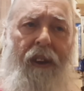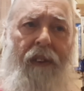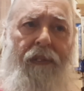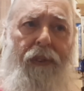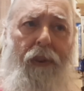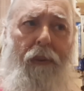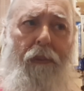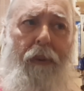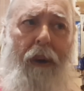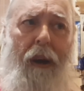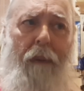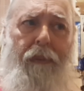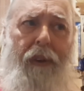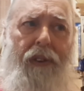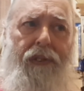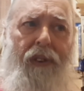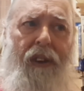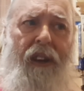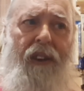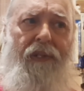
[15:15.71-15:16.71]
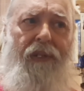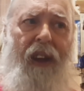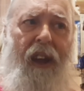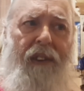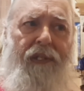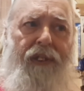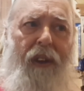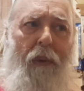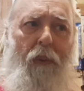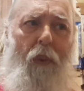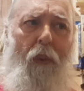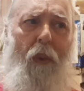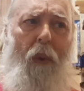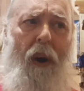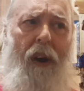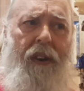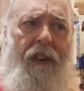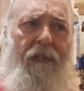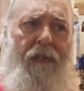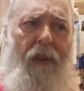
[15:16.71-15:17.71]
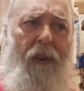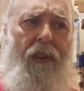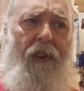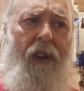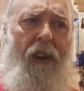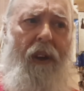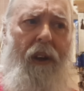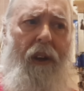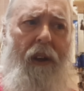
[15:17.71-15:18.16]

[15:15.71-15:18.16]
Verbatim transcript: if, you put up your trees, that is a wonderful,